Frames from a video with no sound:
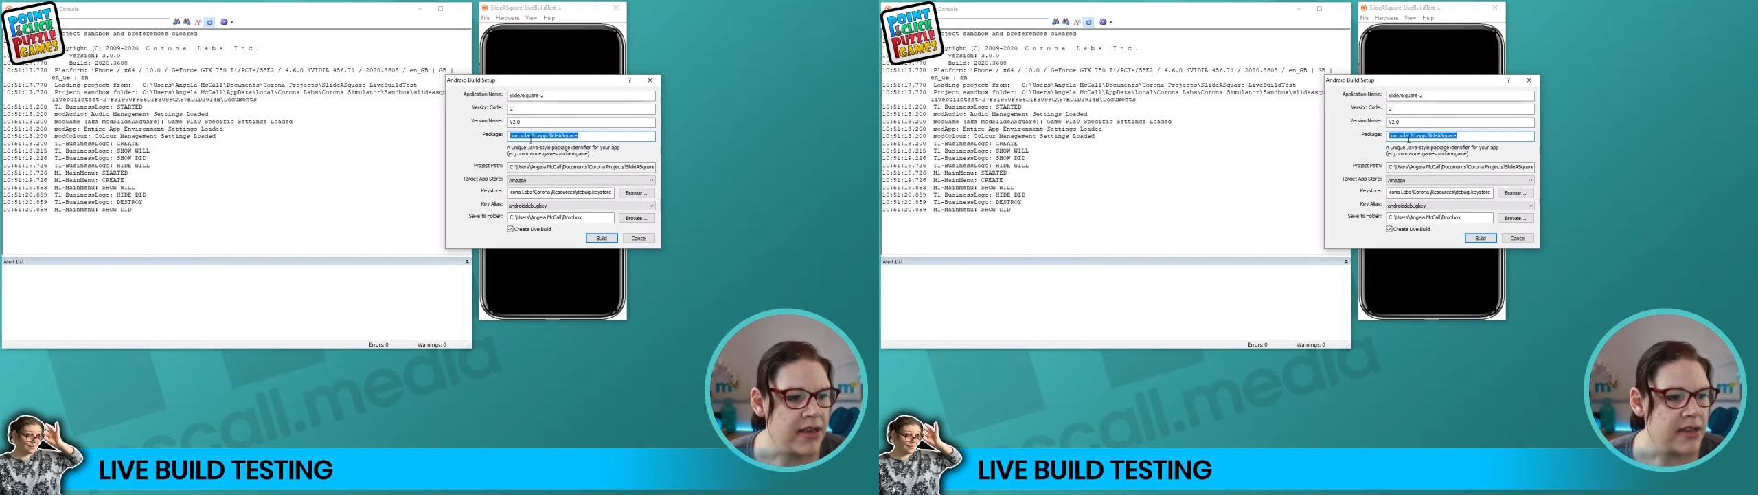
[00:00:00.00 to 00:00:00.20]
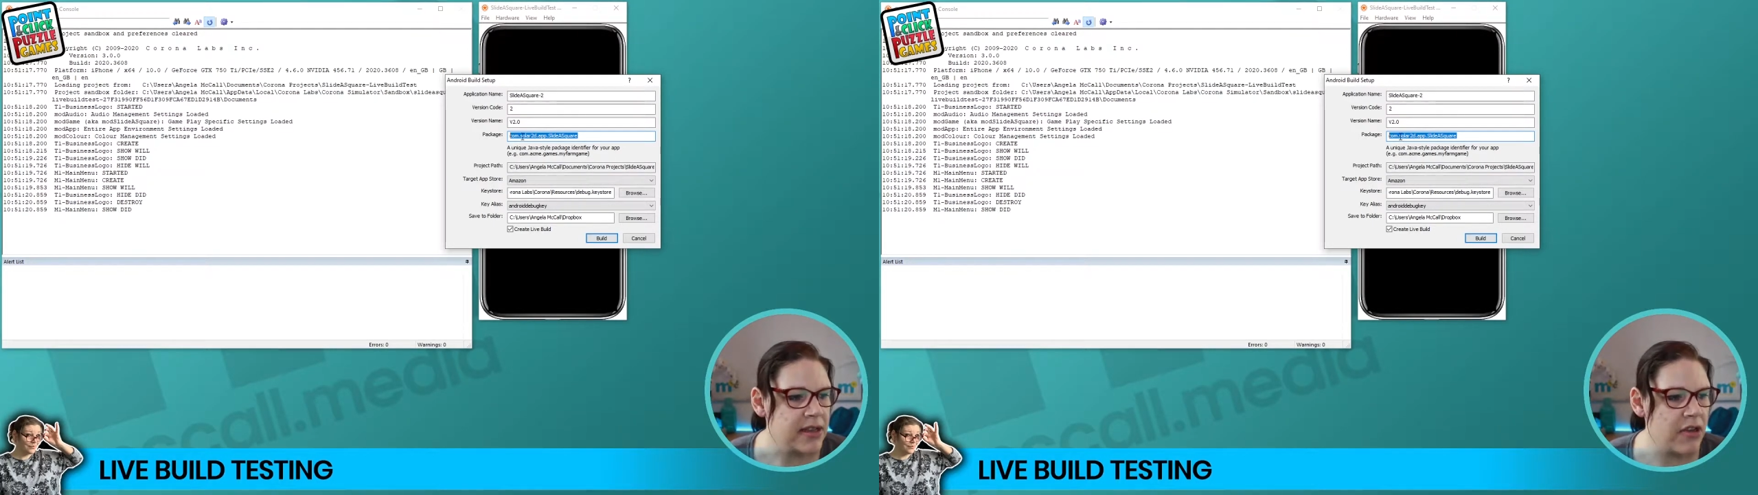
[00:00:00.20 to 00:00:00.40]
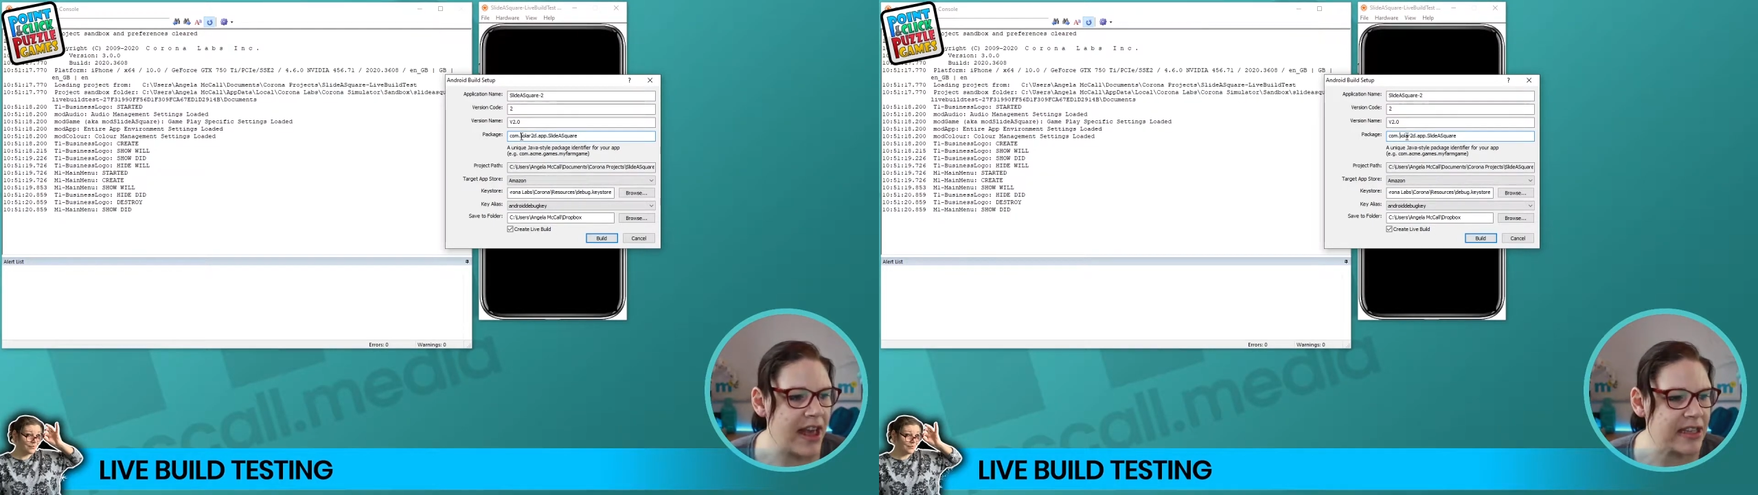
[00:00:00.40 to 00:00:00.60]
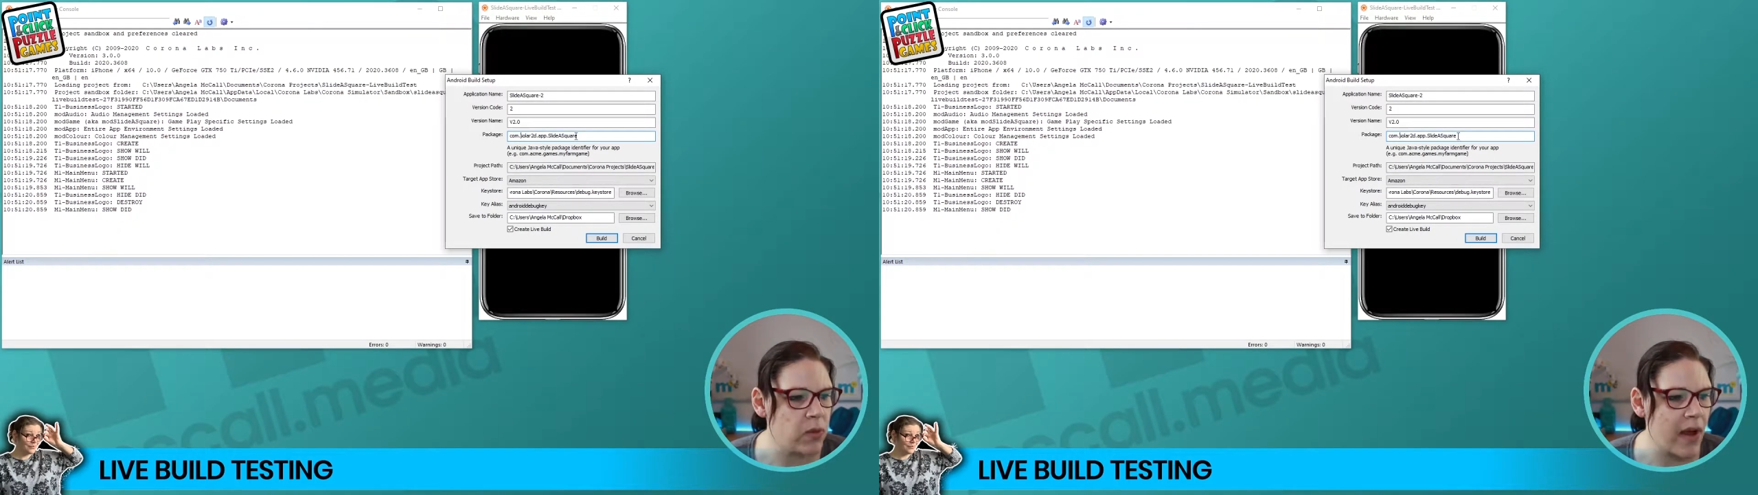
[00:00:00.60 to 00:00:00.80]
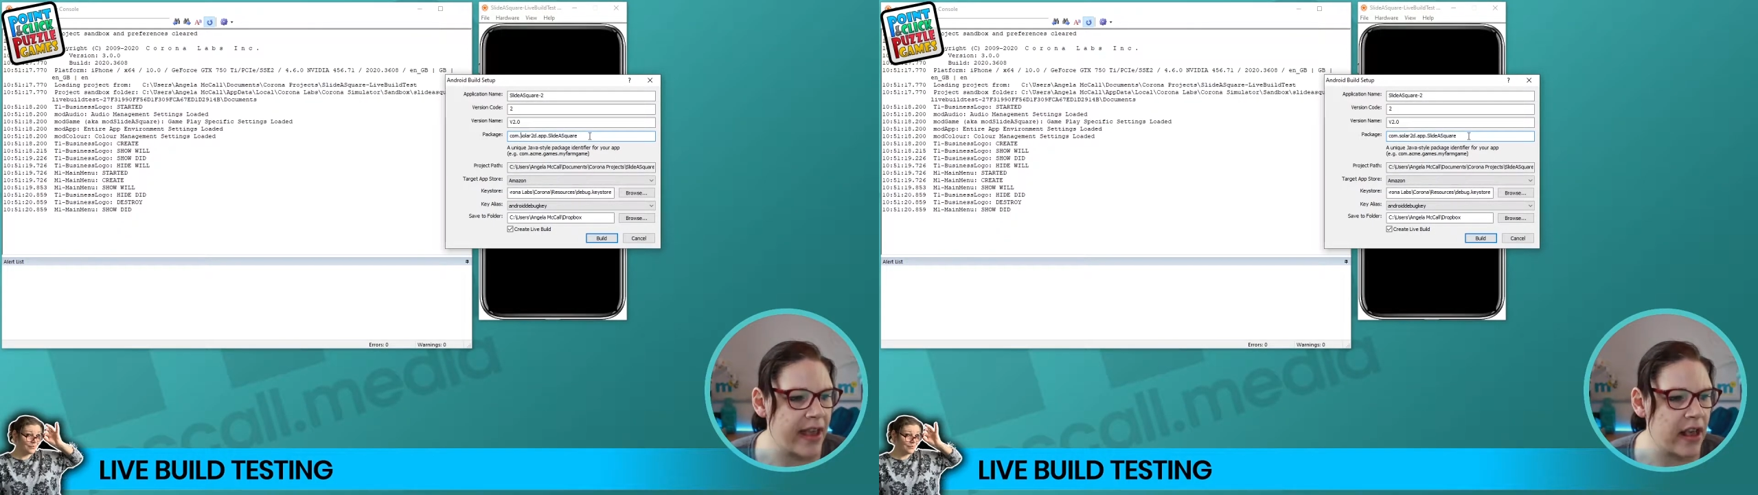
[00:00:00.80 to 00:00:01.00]
so that's
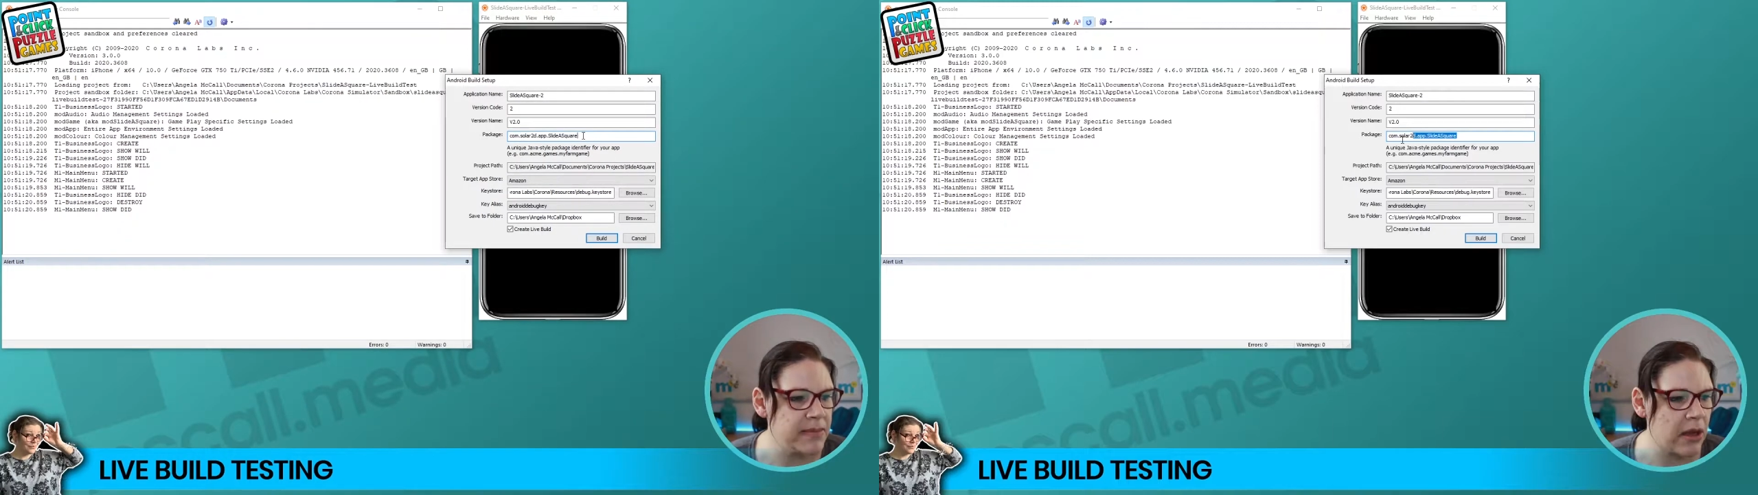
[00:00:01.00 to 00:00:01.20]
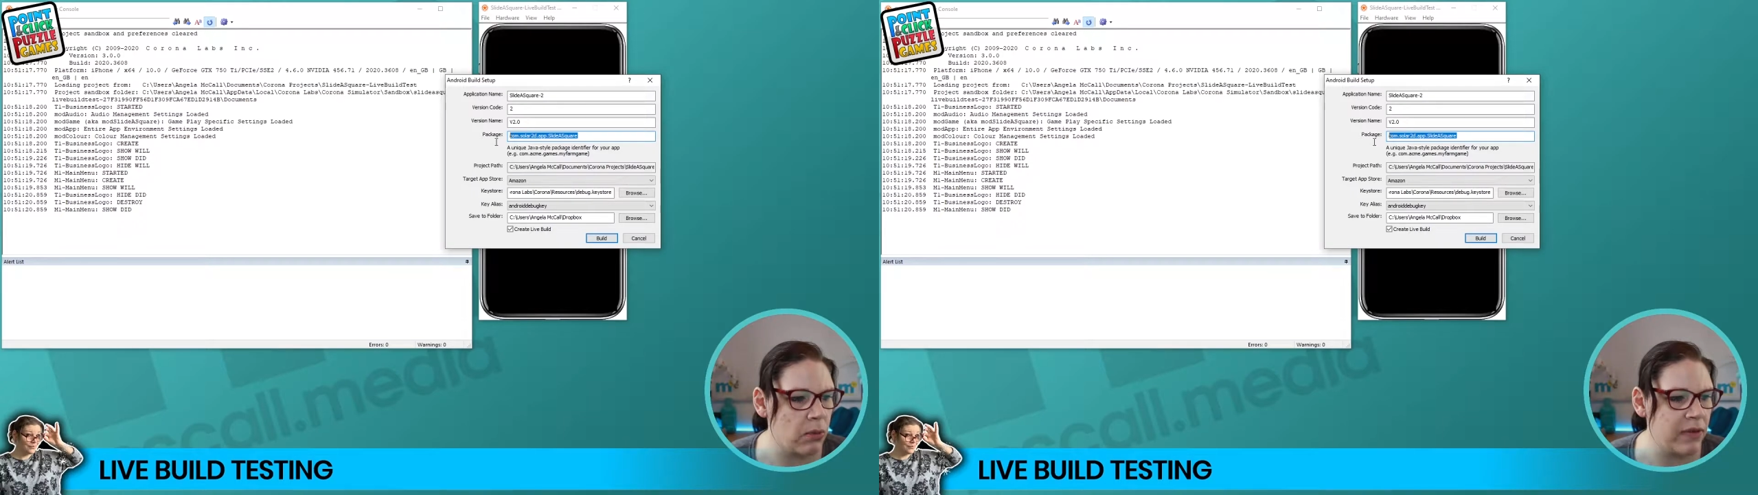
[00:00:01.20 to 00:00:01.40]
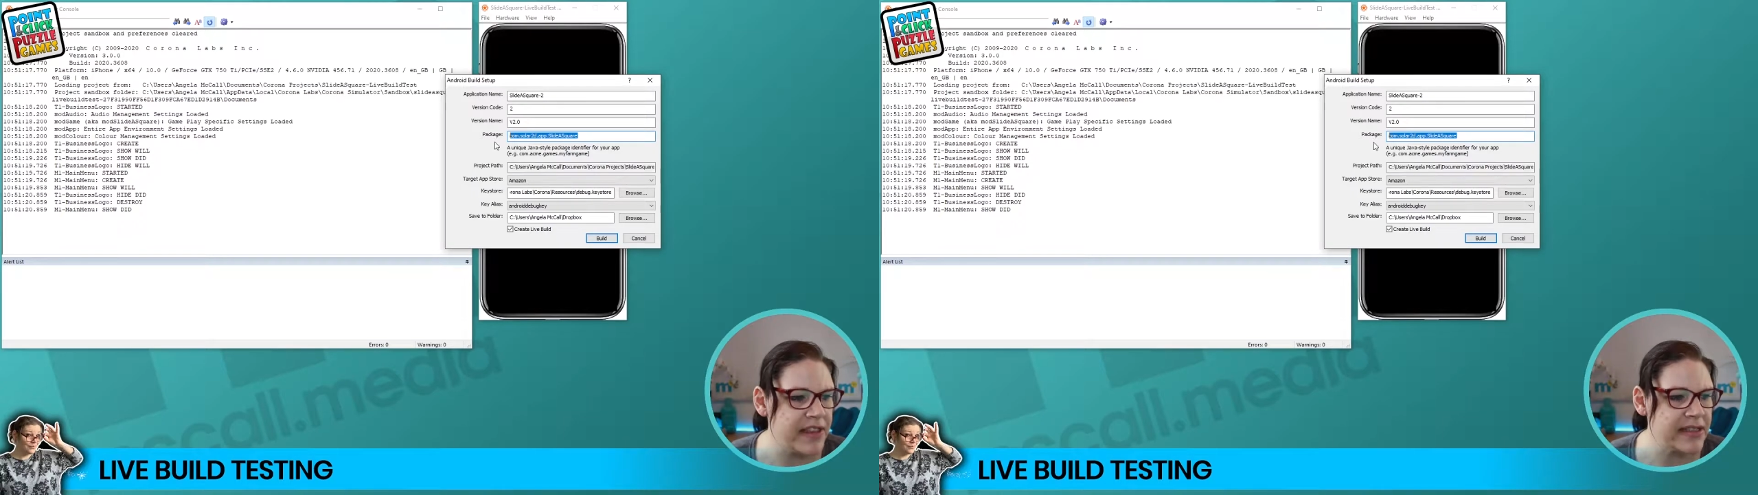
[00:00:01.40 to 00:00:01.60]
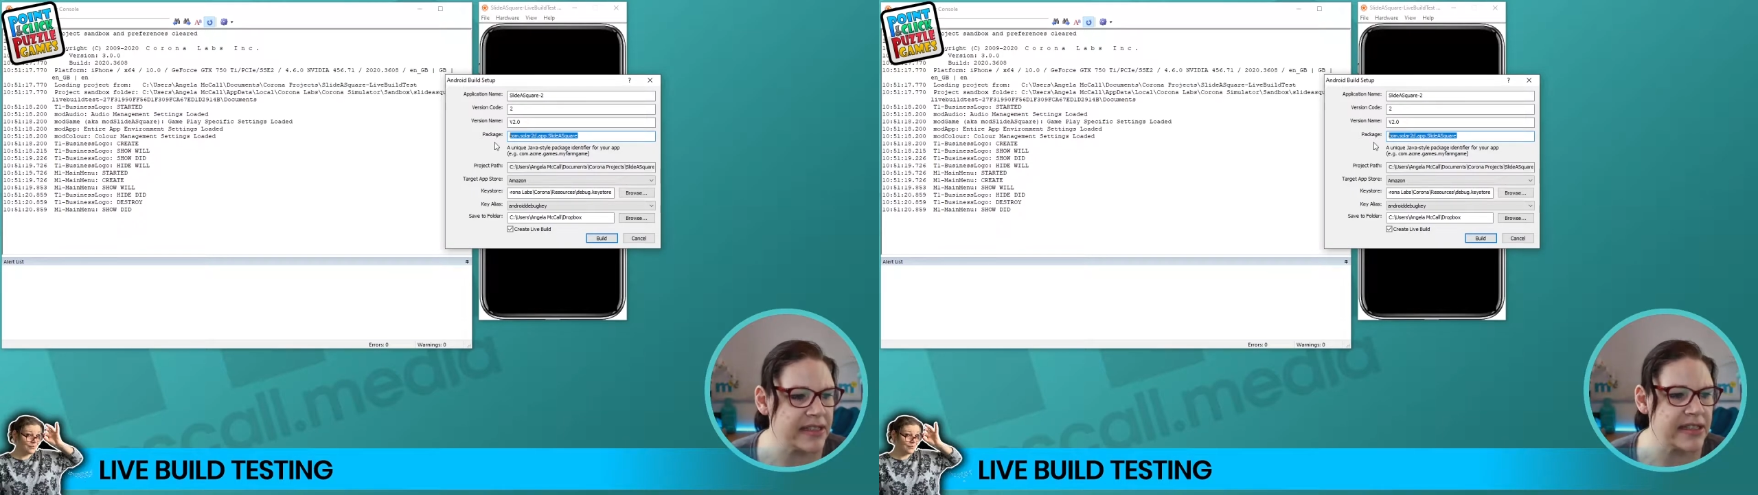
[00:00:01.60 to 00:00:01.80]
why it comes up with this